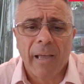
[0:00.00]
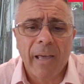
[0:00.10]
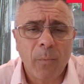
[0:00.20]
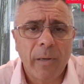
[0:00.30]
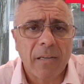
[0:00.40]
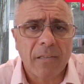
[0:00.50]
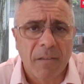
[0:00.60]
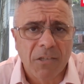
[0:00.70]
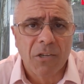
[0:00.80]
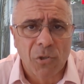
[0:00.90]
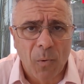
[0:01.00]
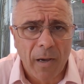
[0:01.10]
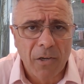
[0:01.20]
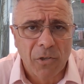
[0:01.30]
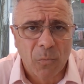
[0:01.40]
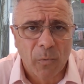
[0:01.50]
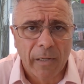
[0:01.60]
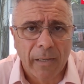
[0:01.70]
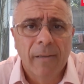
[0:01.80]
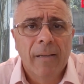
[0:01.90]
How do we get to the situation
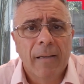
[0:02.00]
where